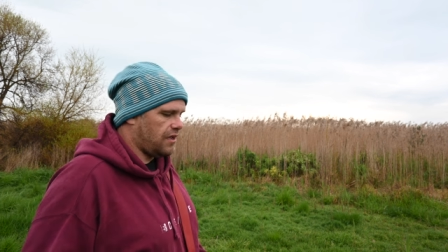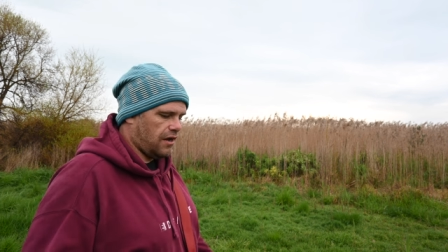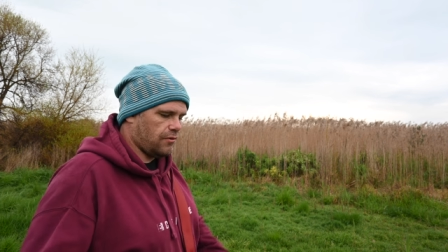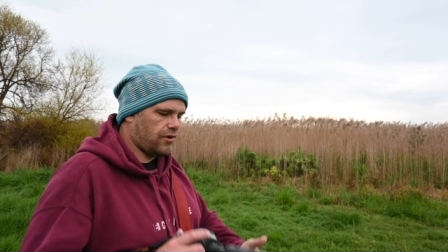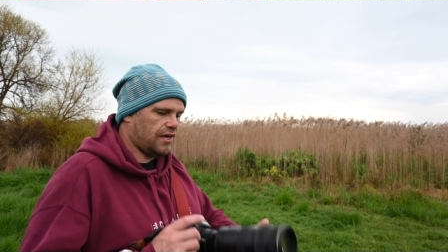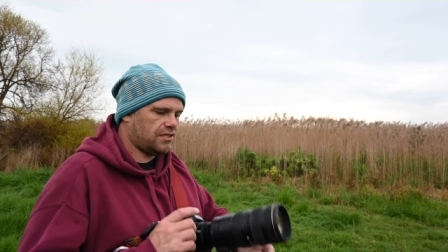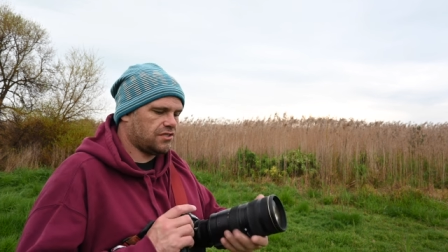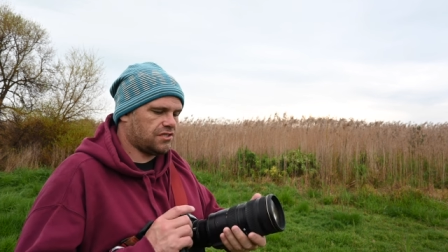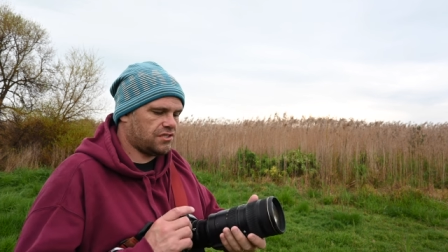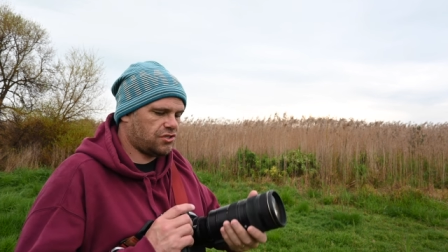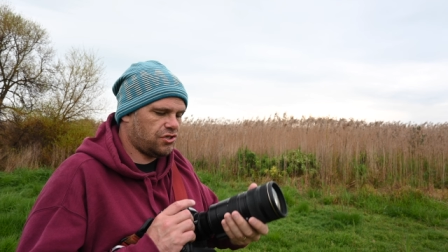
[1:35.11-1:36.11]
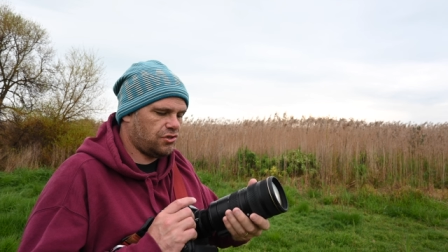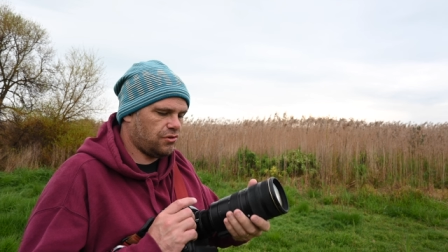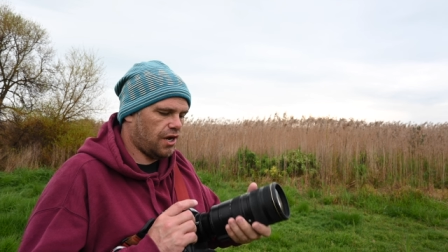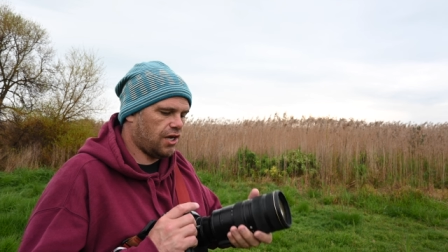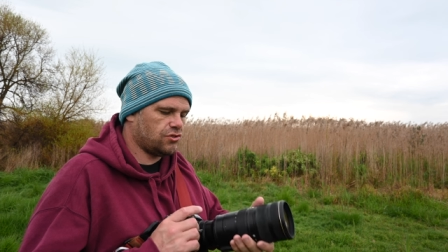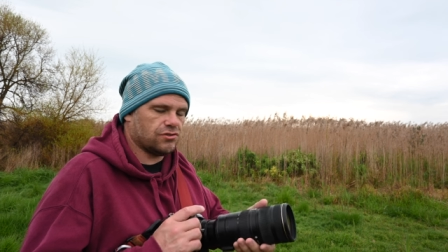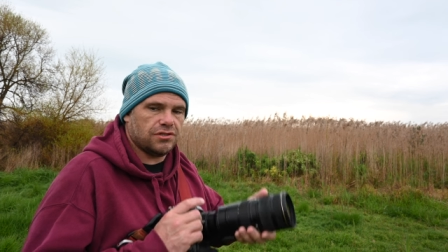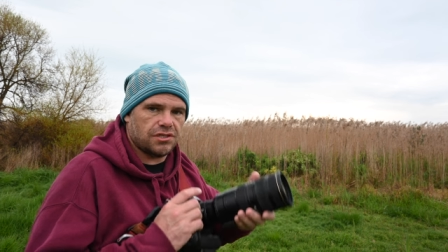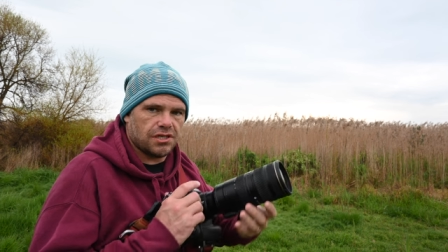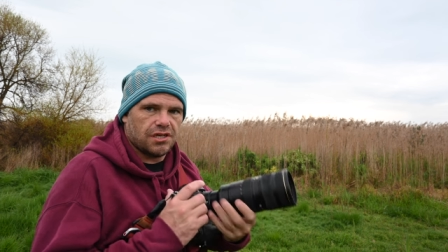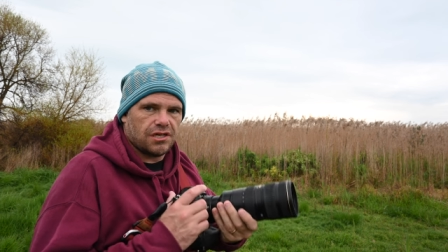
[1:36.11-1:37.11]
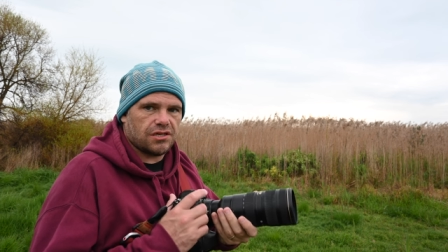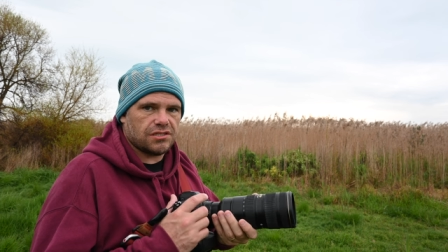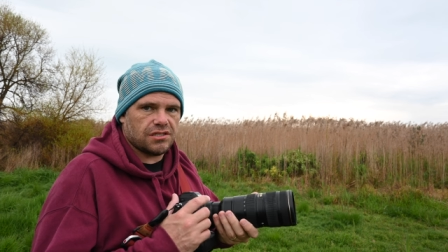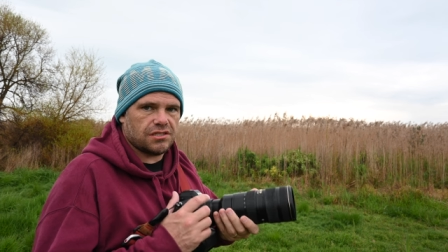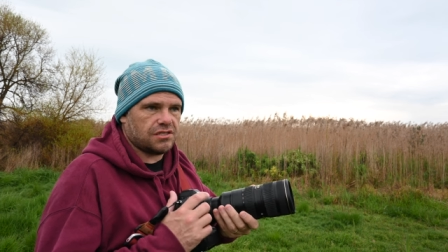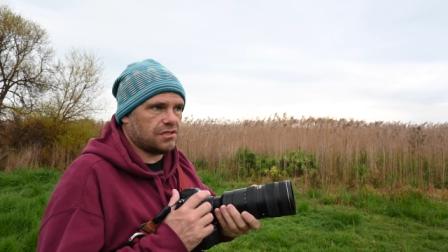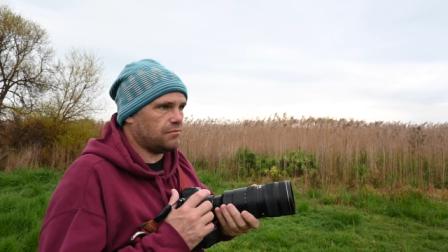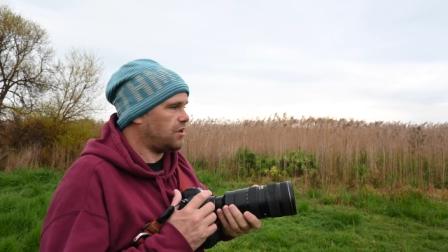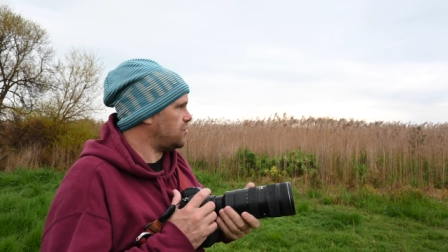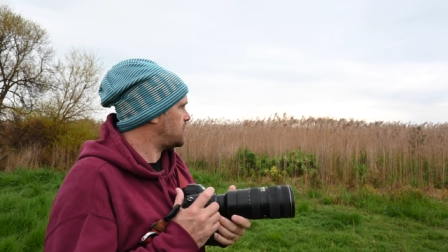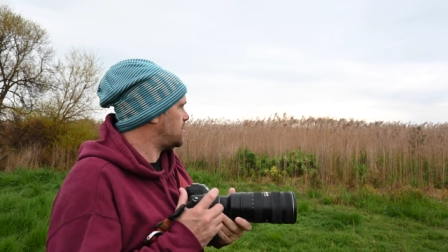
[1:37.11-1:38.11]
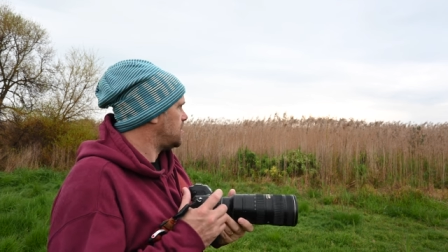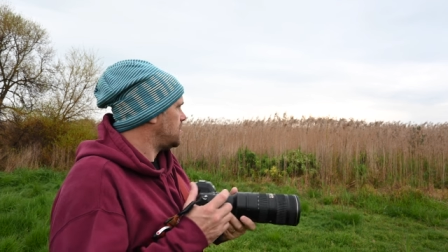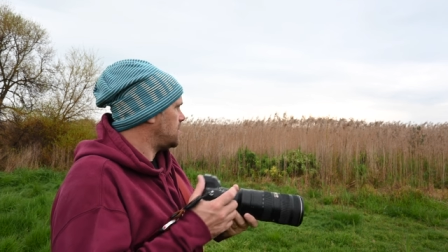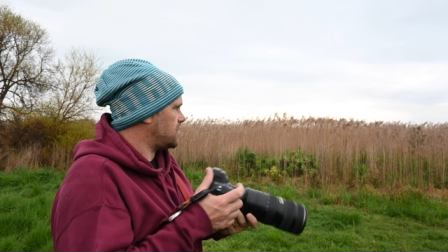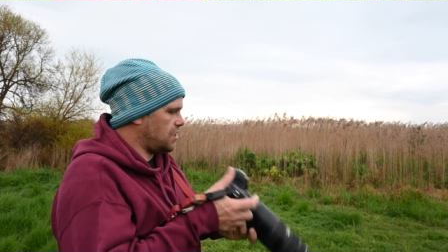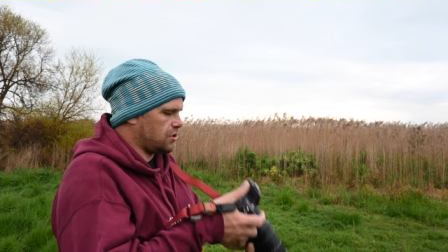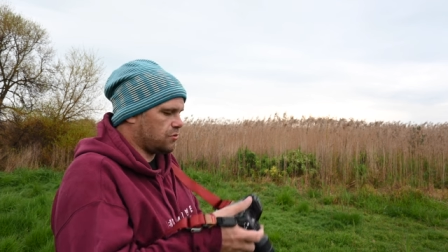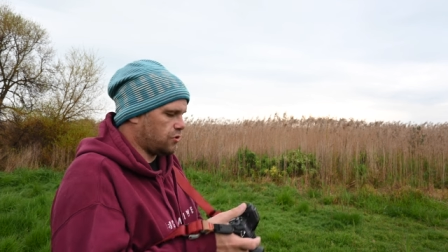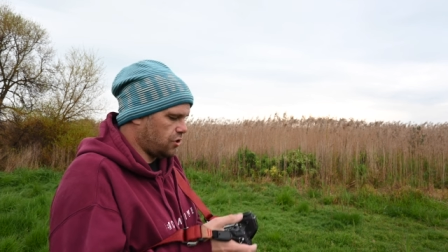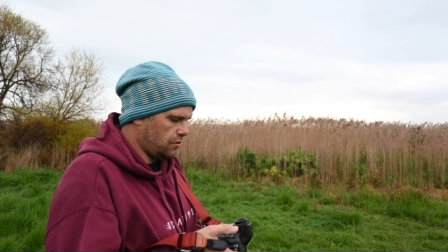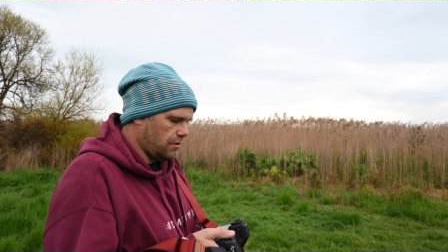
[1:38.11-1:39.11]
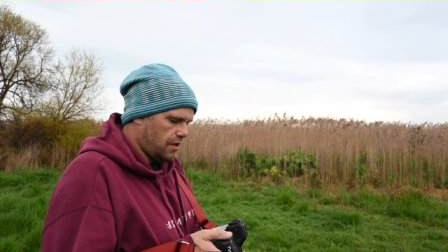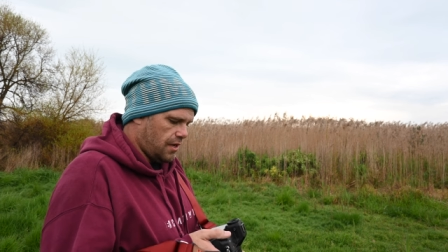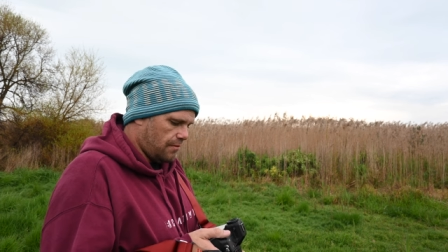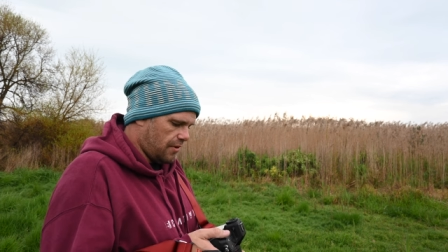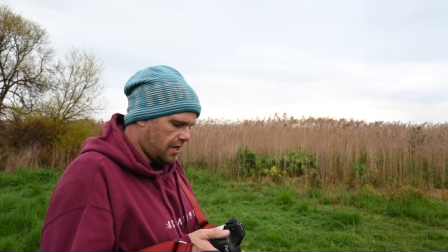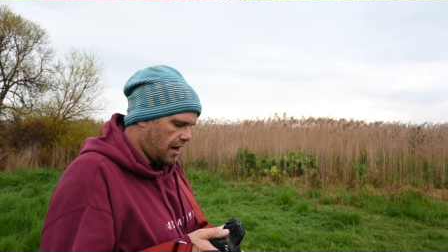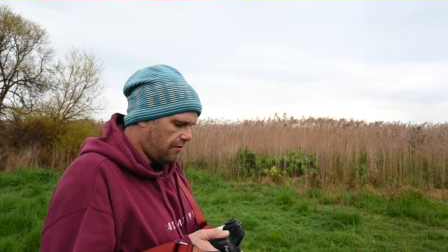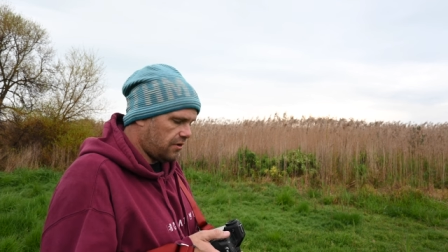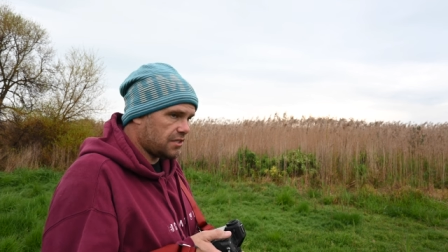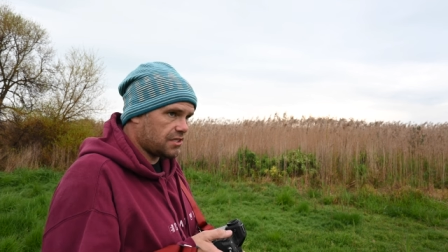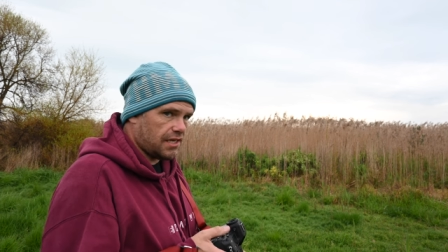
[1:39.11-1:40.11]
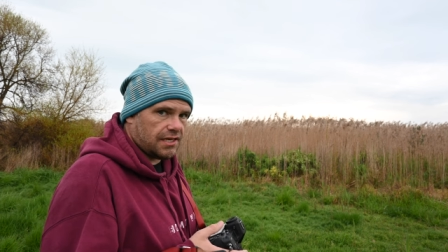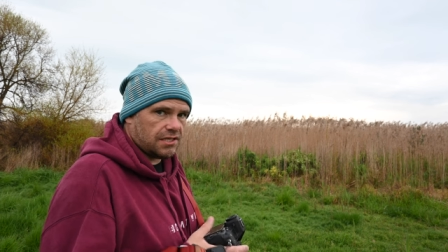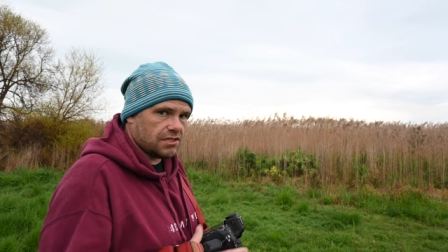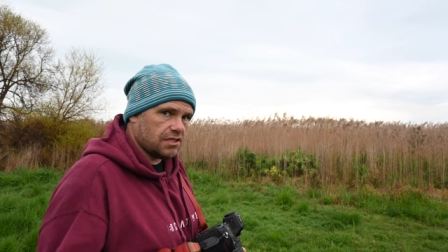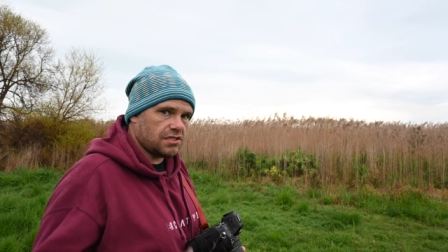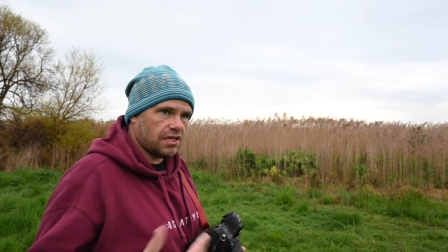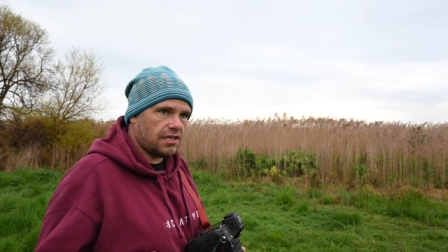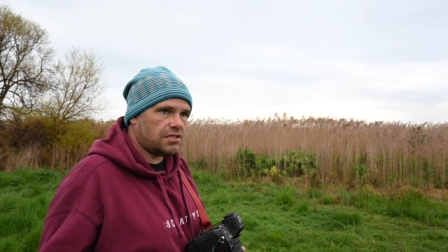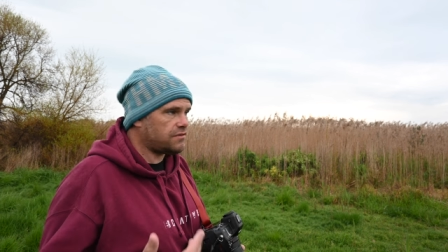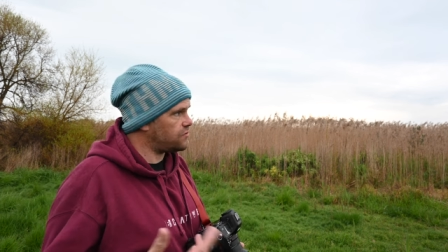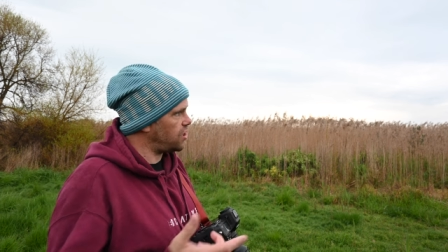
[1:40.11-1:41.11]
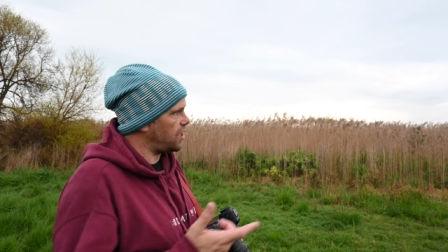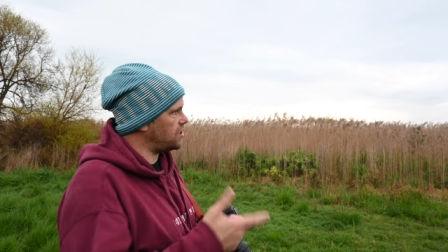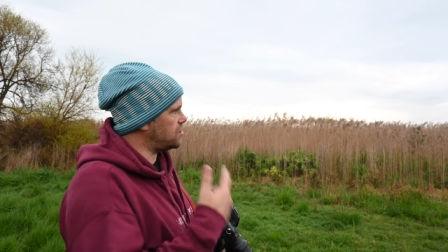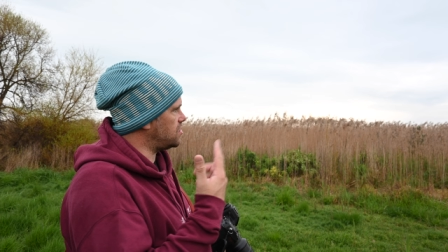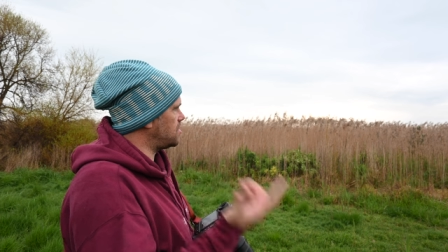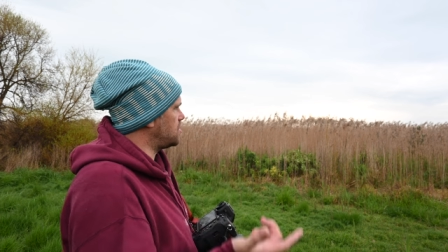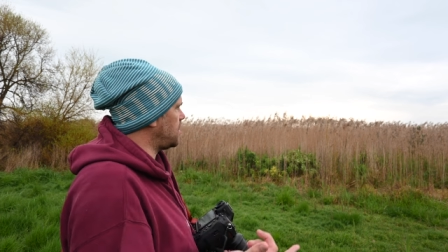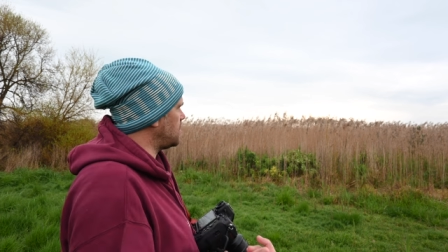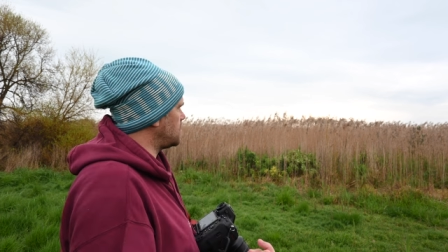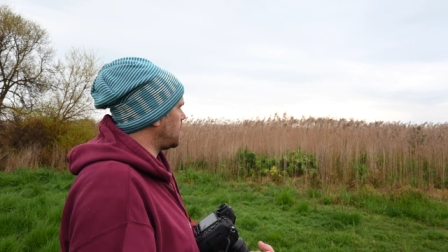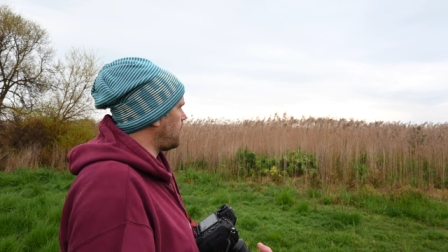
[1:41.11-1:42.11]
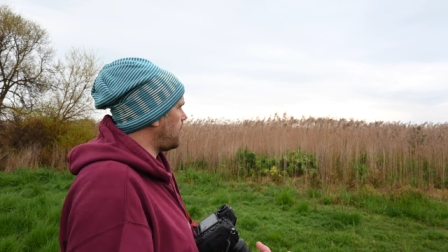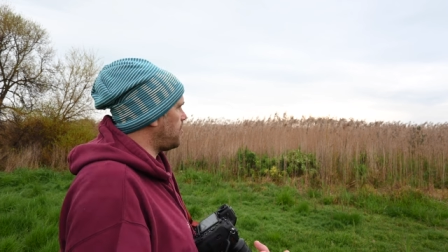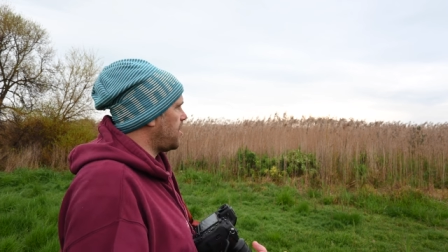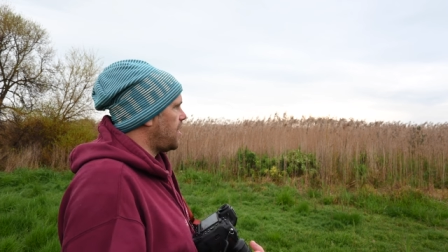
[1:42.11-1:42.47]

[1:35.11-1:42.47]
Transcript: I'm cranked at 200 because this is the most this lens will shoot. And my current settings, and the settings have changed as the sun's come up